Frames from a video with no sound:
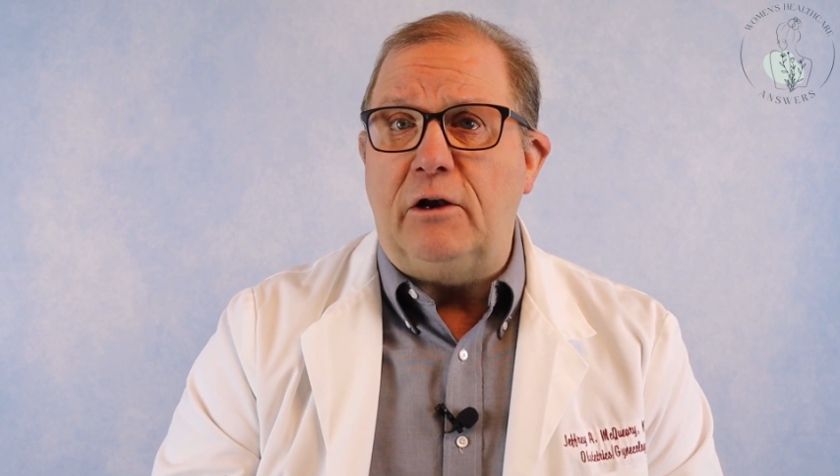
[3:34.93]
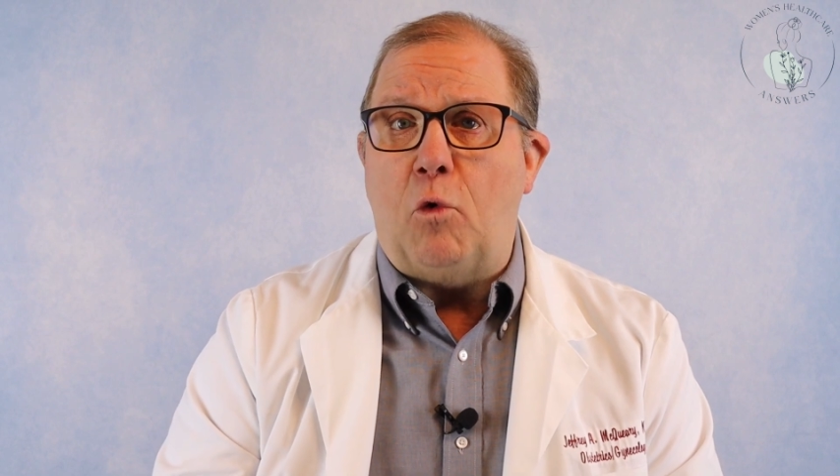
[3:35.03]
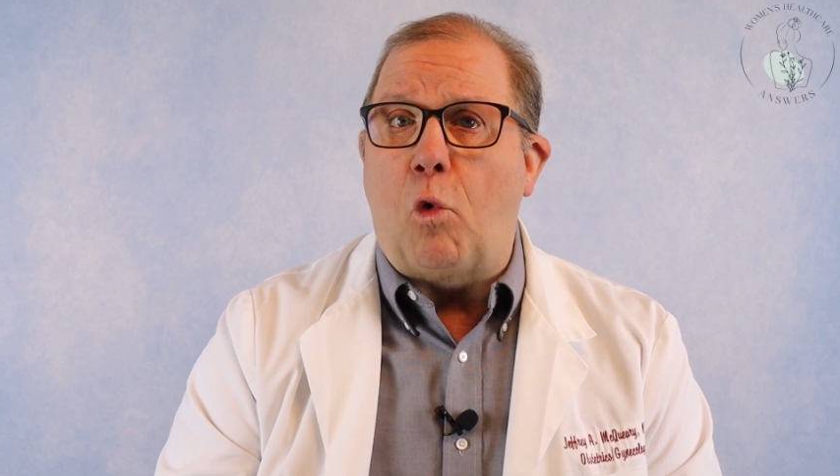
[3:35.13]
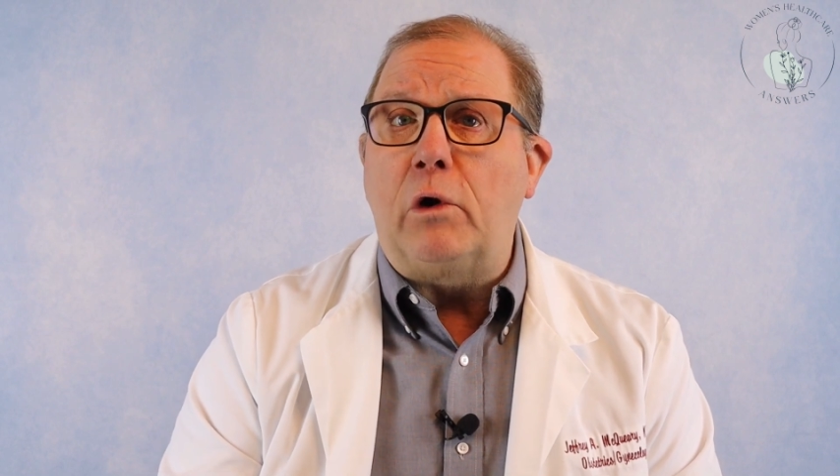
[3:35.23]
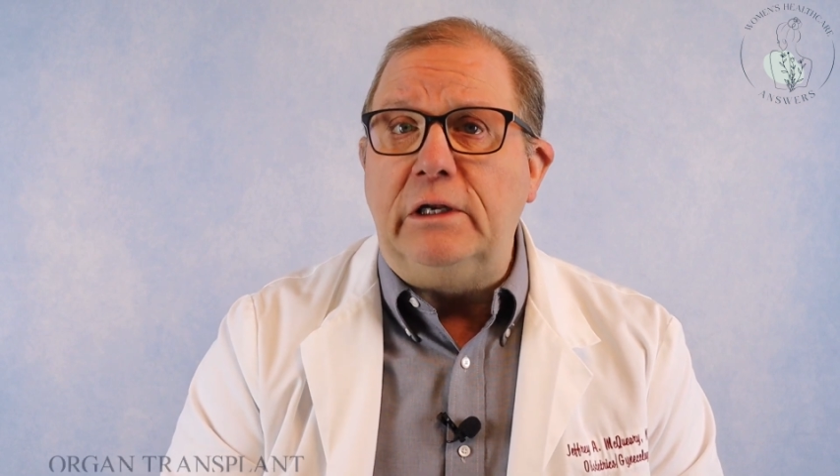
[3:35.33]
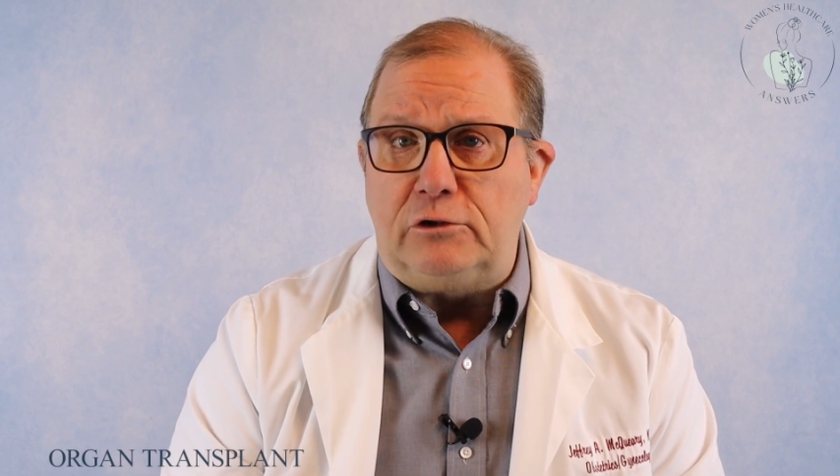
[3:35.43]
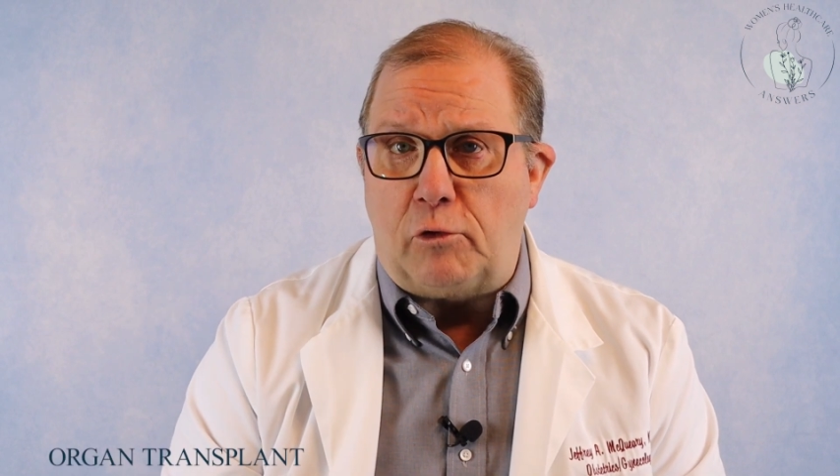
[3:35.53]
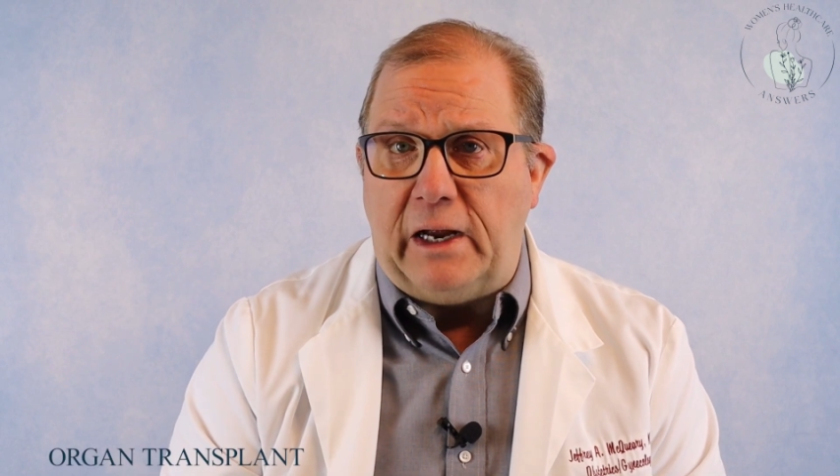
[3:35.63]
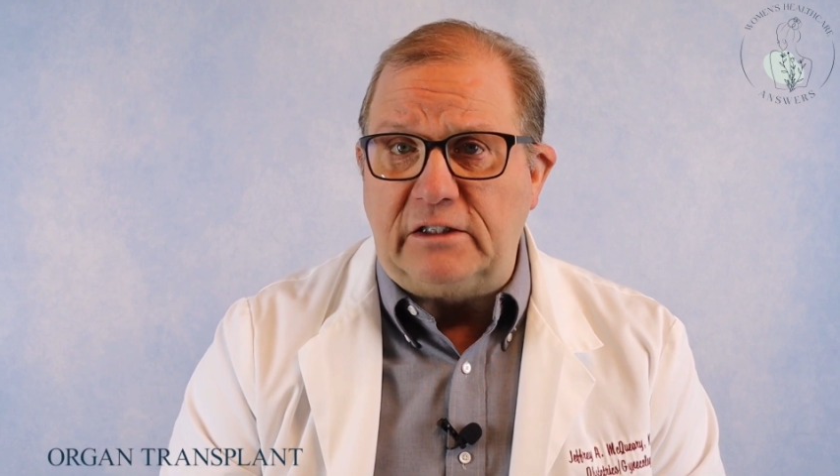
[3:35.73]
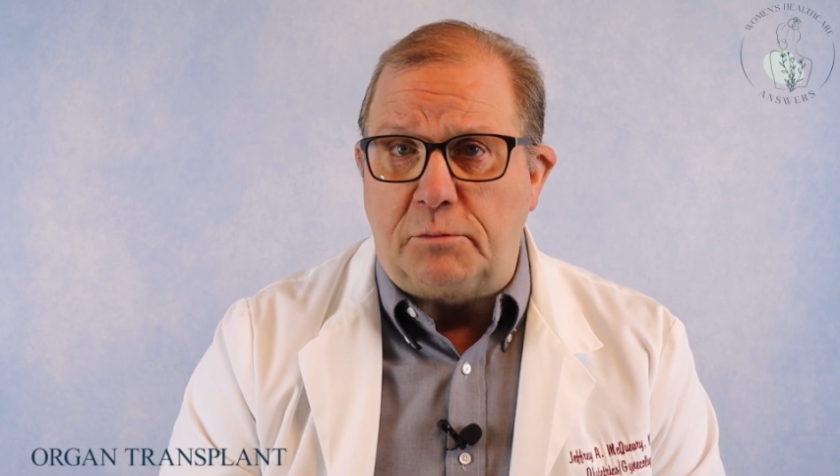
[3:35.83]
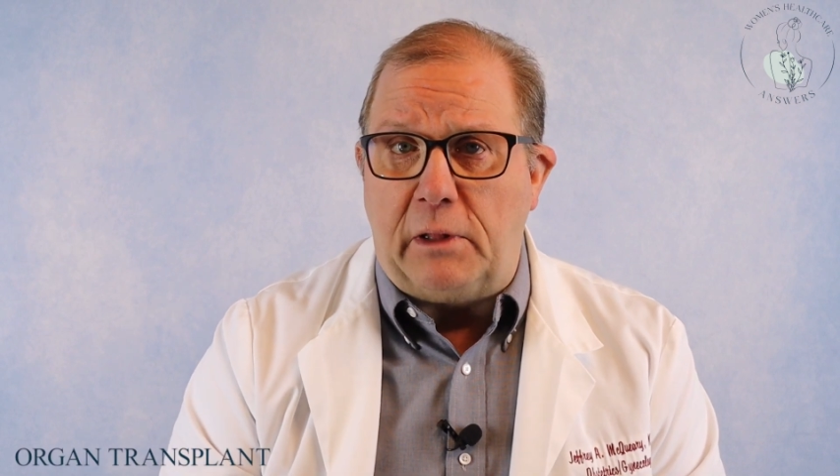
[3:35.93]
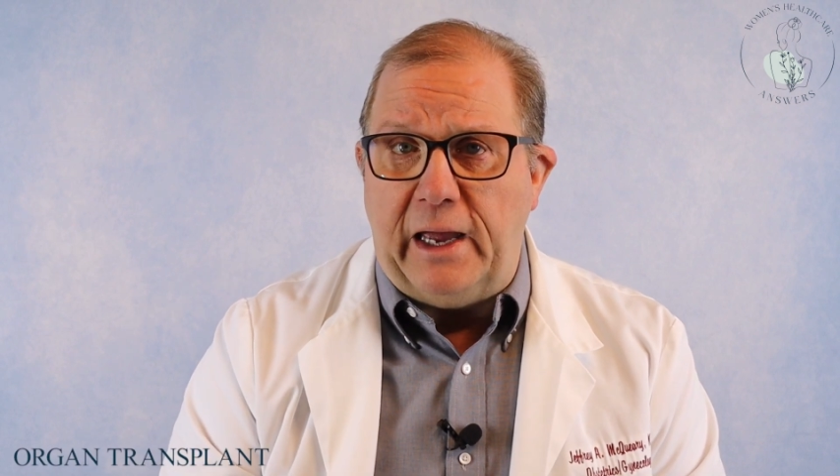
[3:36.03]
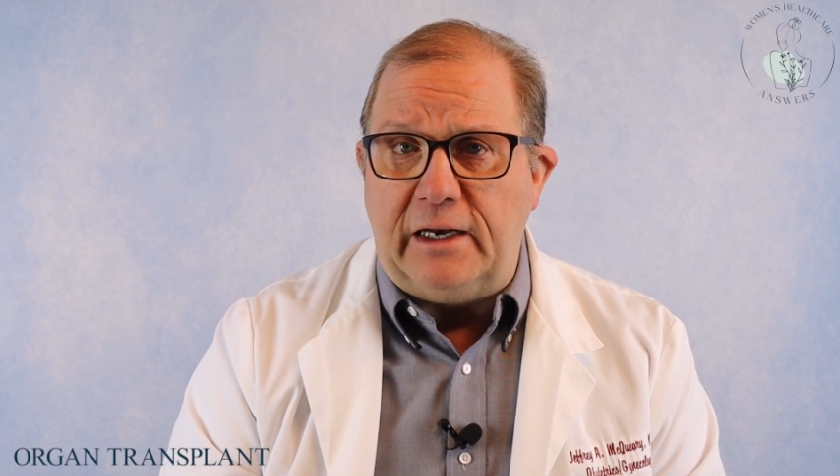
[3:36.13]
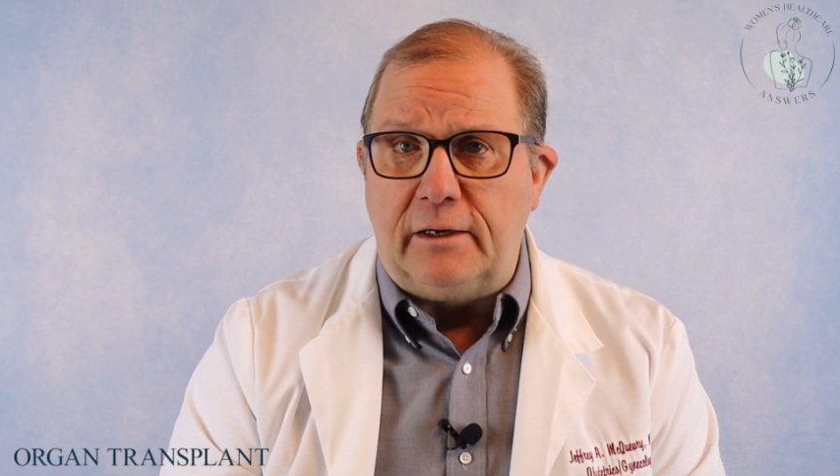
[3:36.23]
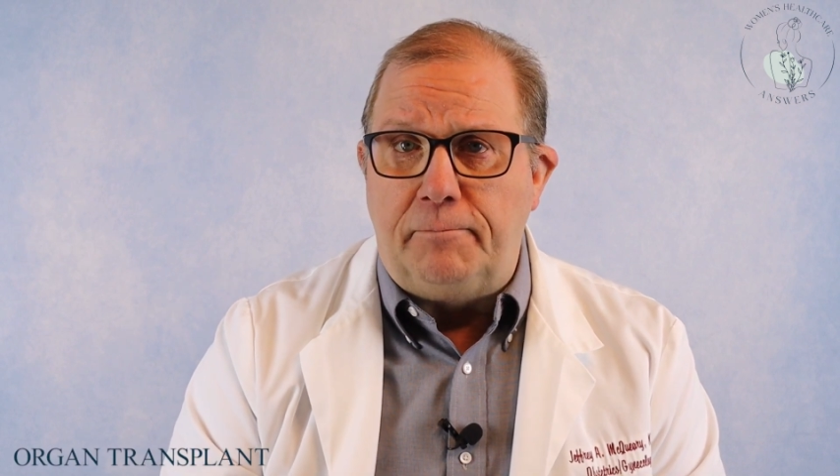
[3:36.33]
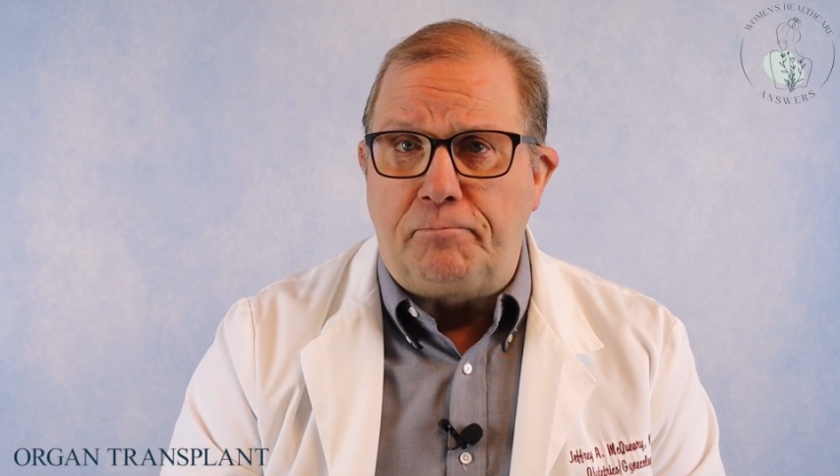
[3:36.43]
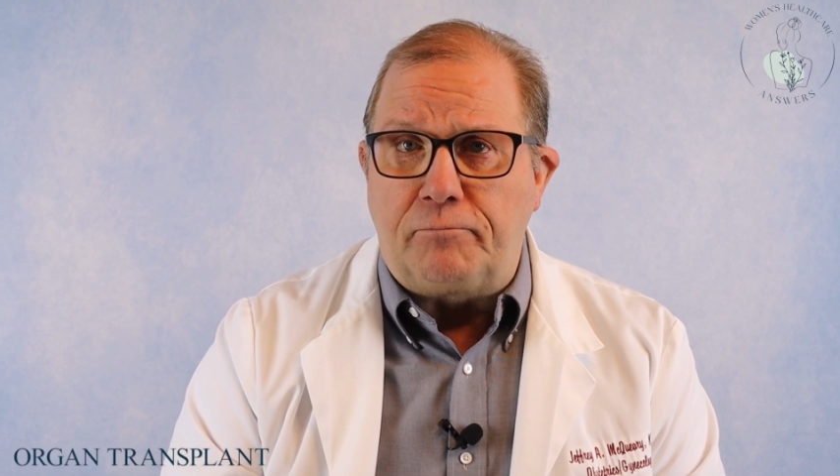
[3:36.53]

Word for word: an organ transplant.